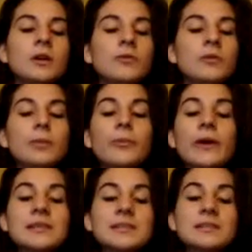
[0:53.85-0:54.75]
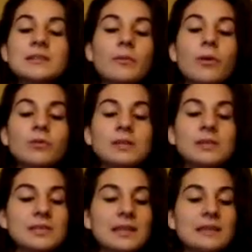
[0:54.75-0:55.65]
For the present I will only
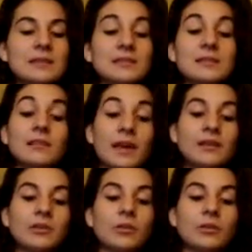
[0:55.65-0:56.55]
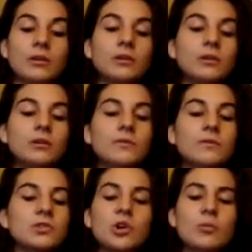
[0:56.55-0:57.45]
say that this landowner,
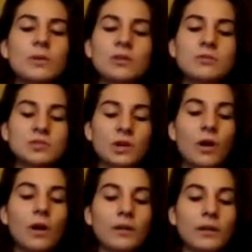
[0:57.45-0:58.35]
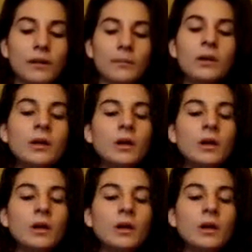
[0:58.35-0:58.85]
for so we used to call him,